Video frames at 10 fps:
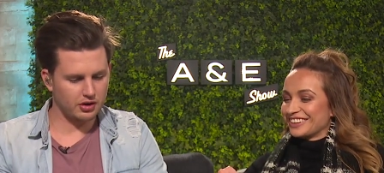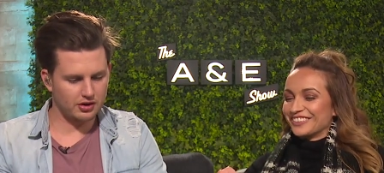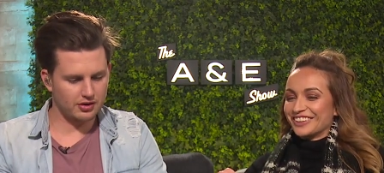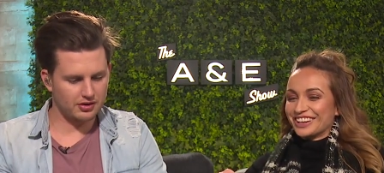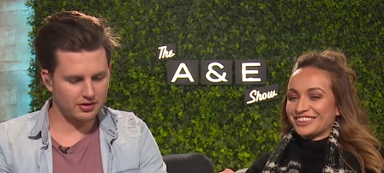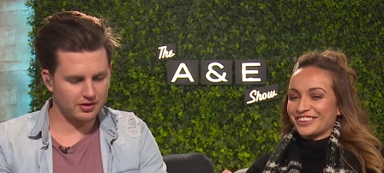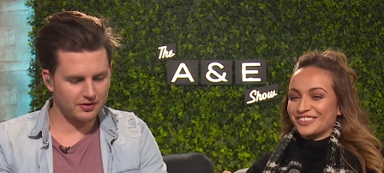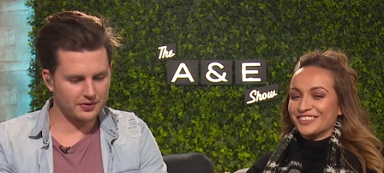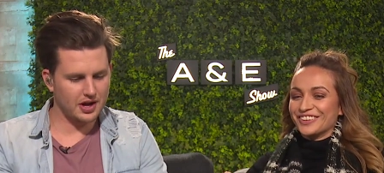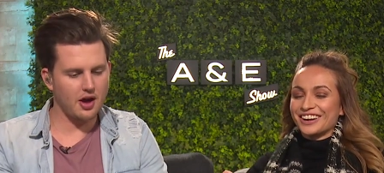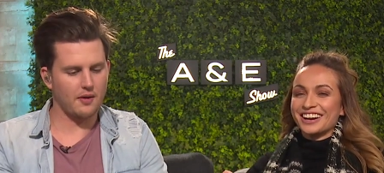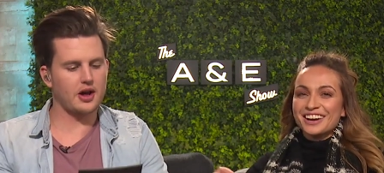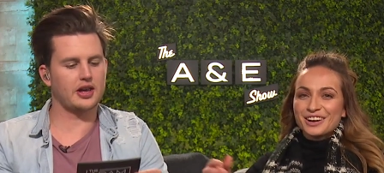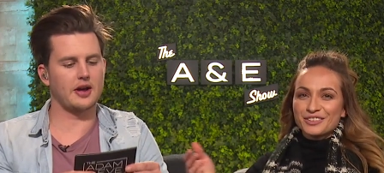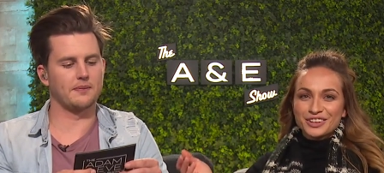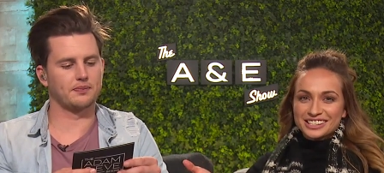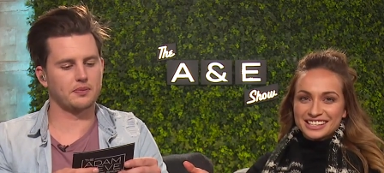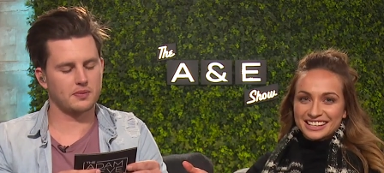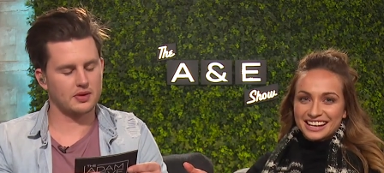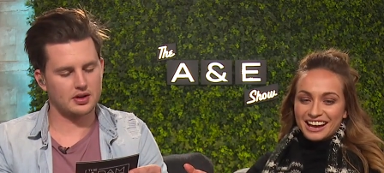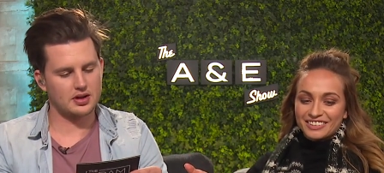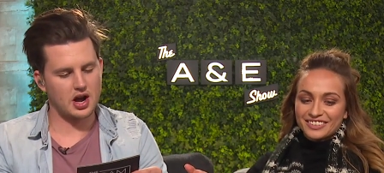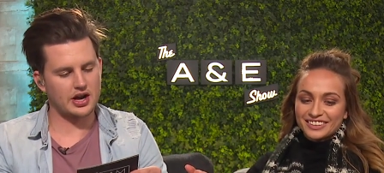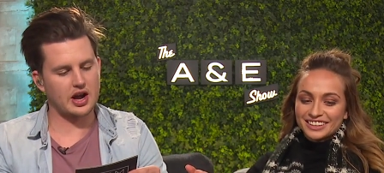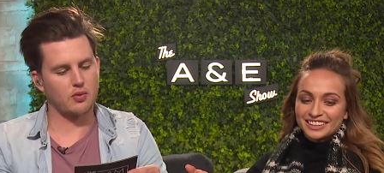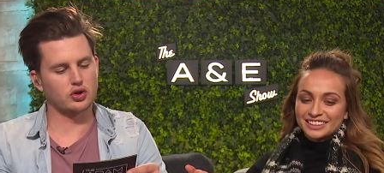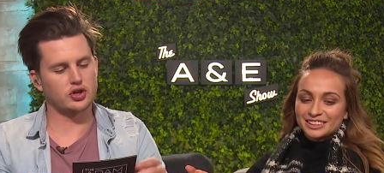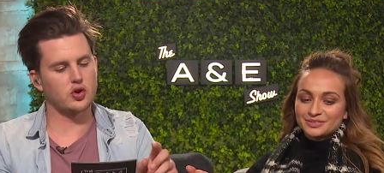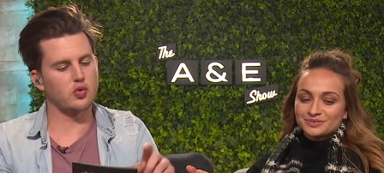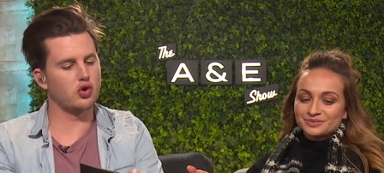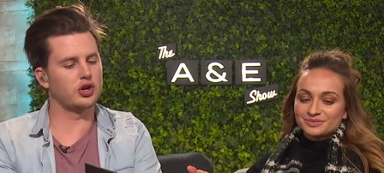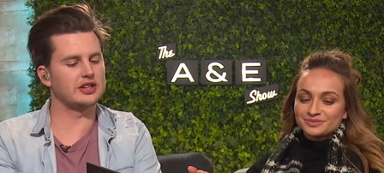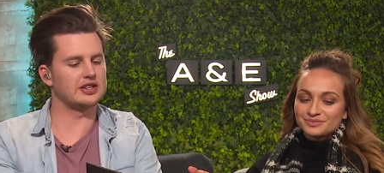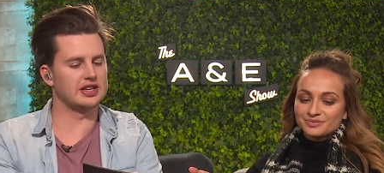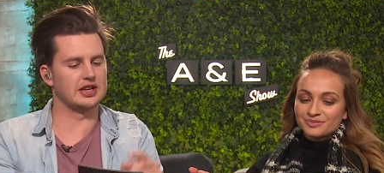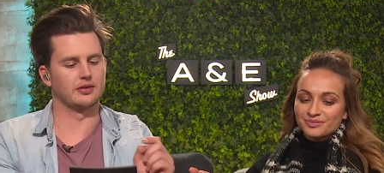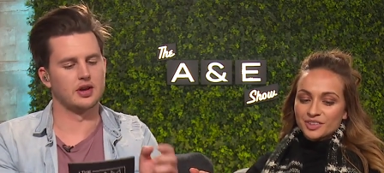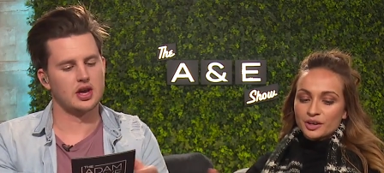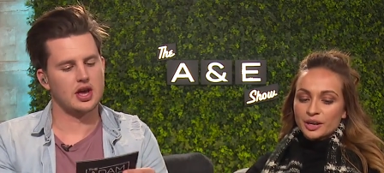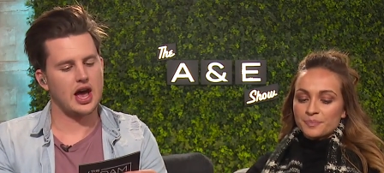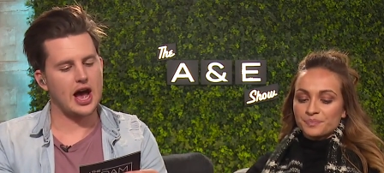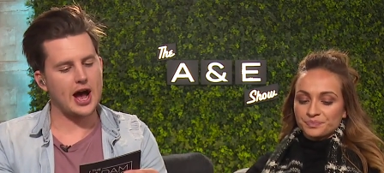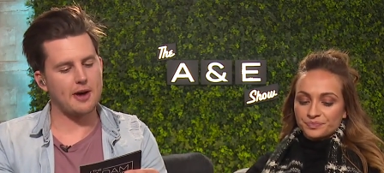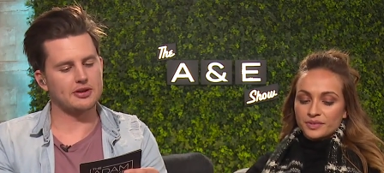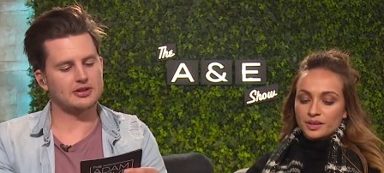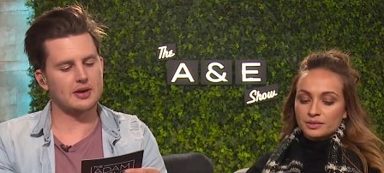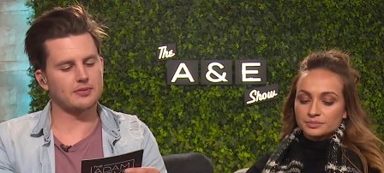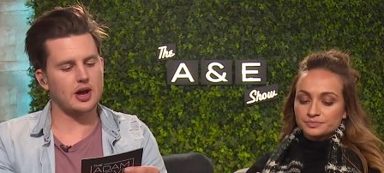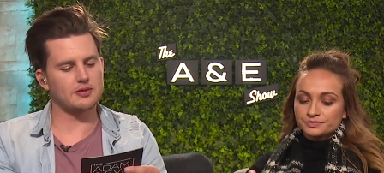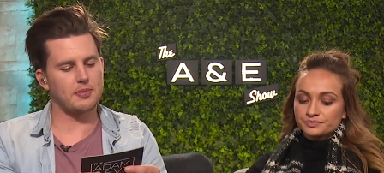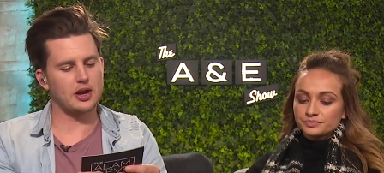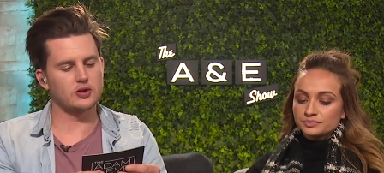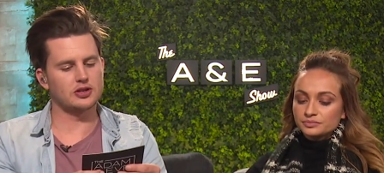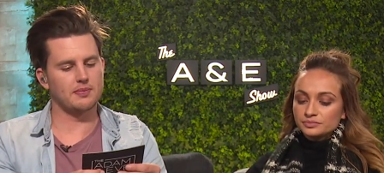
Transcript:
Speaker 1: Do you want to do more?
Speaker 2: Yeah, okay. Have you guys had enough? Okay, we'll do. We'll get to ten.
Speaker 1: Okay.
Speaker 2: Um, sometimes by losing a